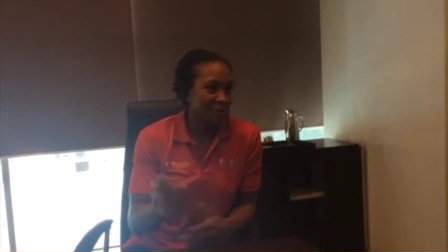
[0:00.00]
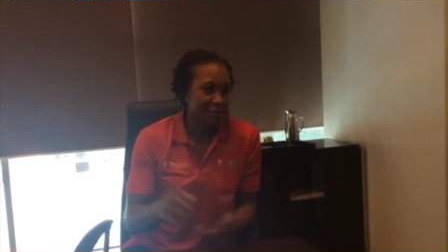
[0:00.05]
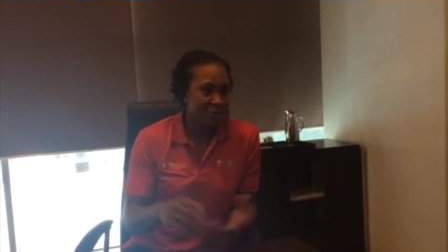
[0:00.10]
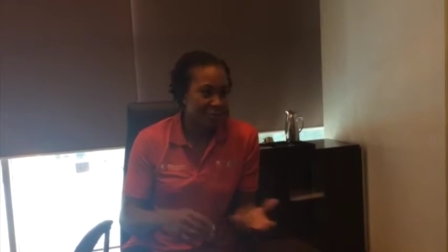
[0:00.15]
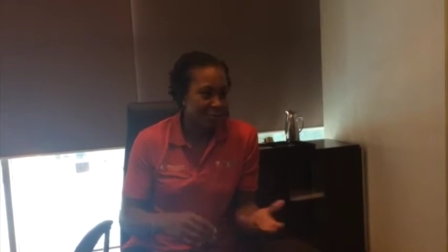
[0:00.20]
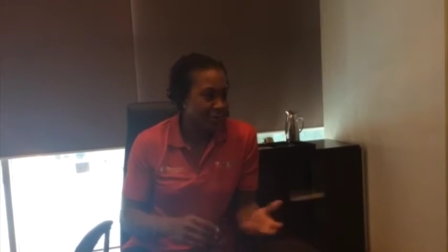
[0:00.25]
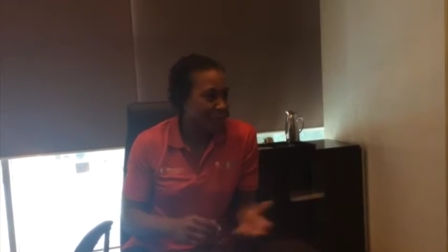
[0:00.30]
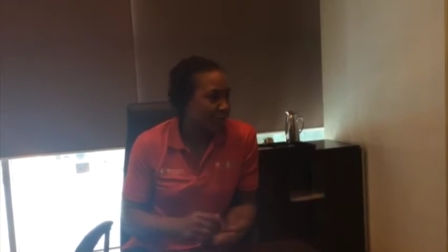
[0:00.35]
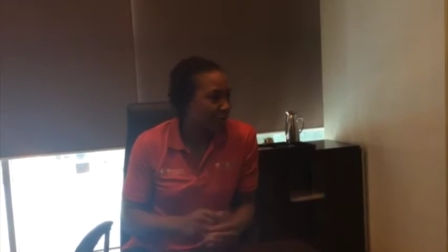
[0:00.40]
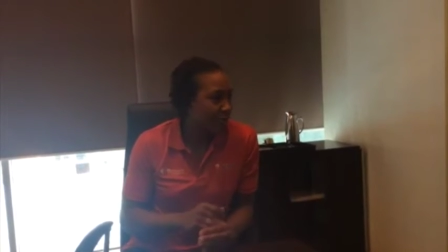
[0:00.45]
we
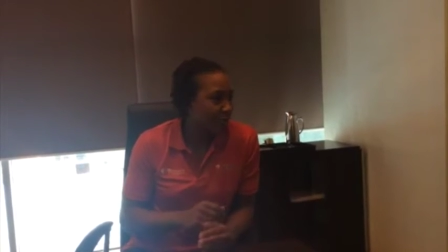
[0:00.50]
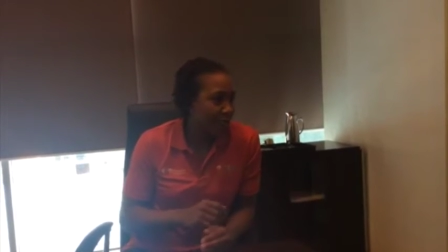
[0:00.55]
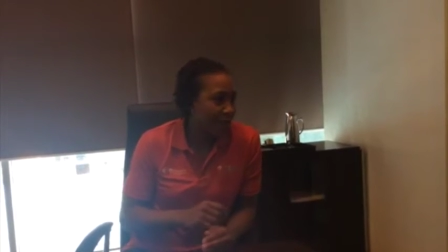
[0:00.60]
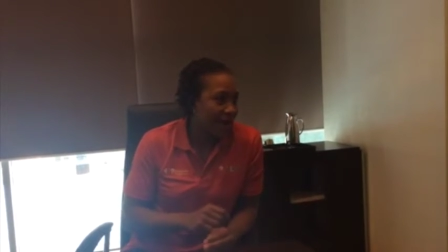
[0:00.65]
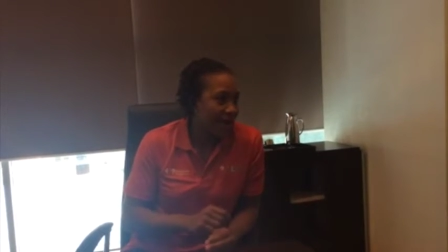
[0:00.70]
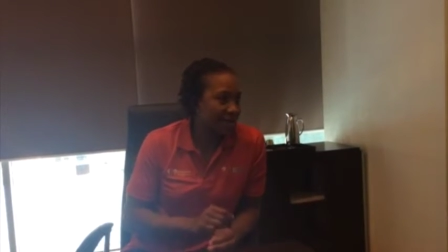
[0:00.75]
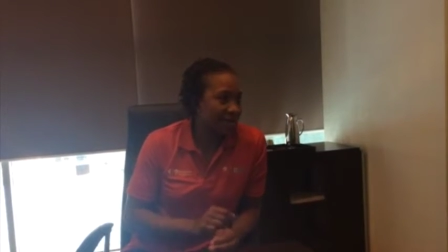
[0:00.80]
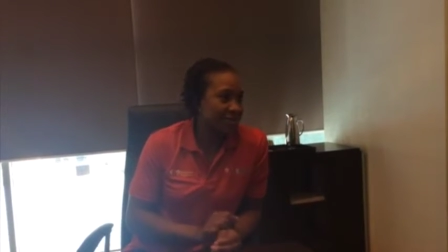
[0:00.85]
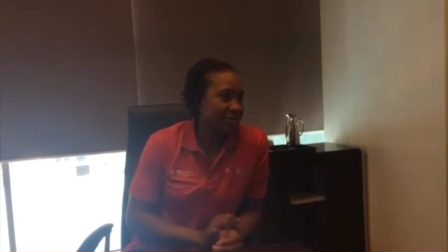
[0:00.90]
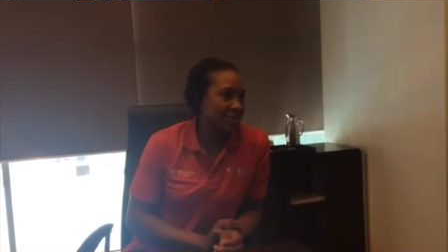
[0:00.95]
would go to
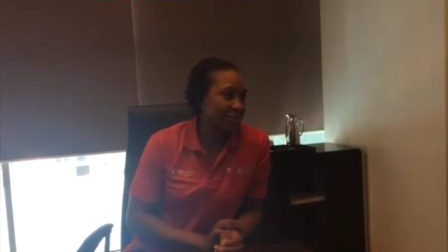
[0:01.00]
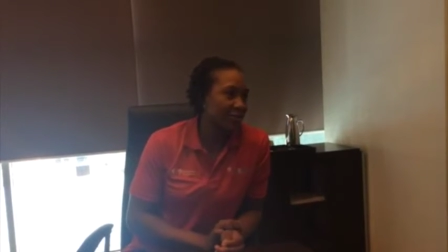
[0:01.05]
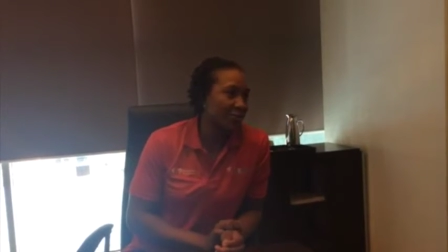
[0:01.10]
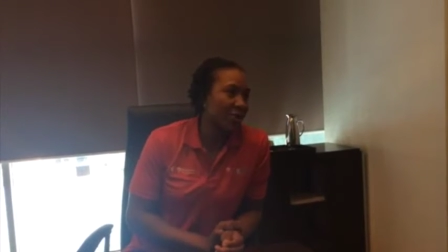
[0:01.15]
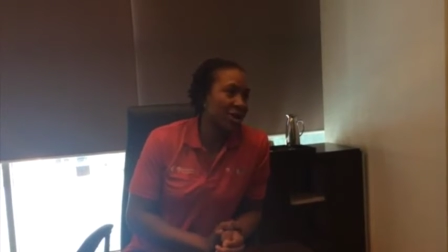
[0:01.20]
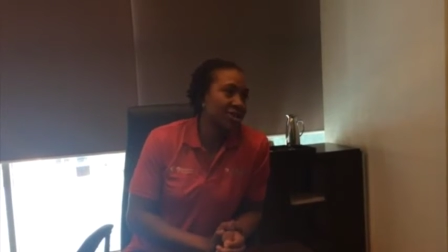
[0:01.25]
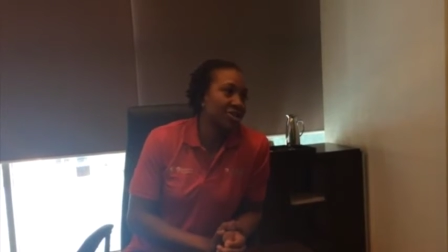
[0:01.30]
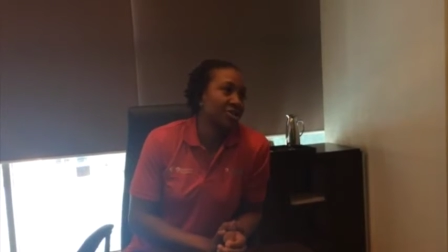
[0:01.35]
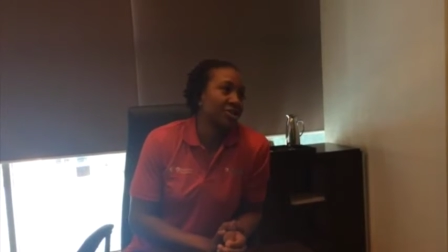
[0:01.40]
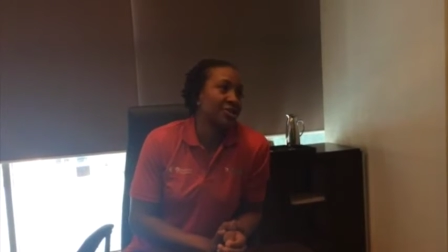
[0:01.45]
practice and
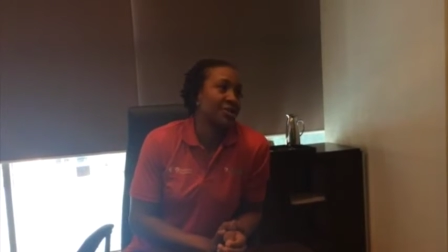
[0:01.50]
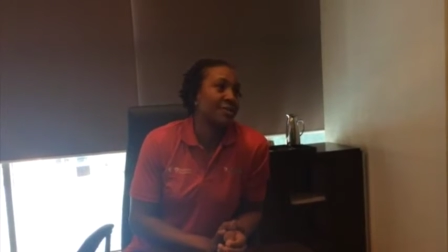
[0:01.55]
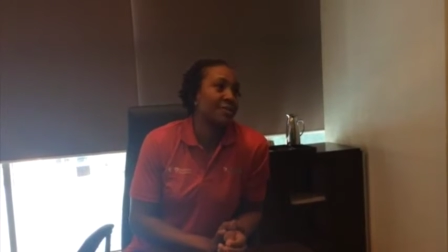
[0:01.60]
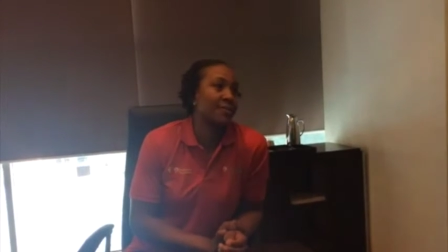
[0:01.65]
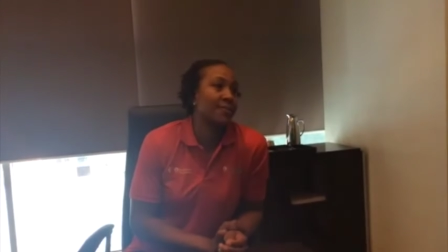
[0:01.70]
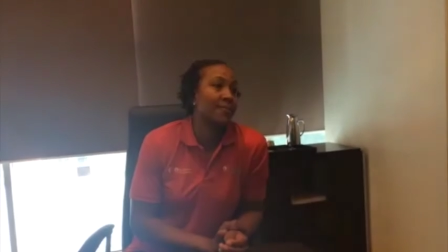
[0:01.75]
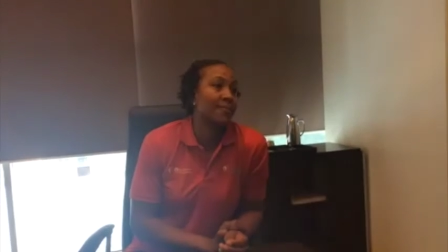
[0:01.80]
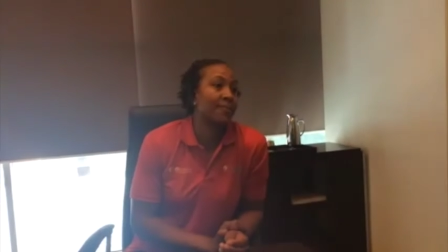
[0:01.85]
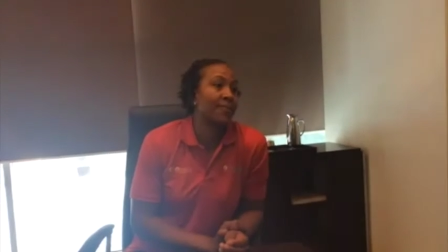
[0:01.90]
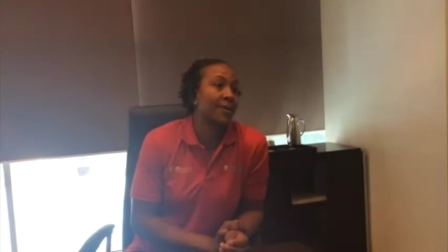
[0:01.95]
watch him.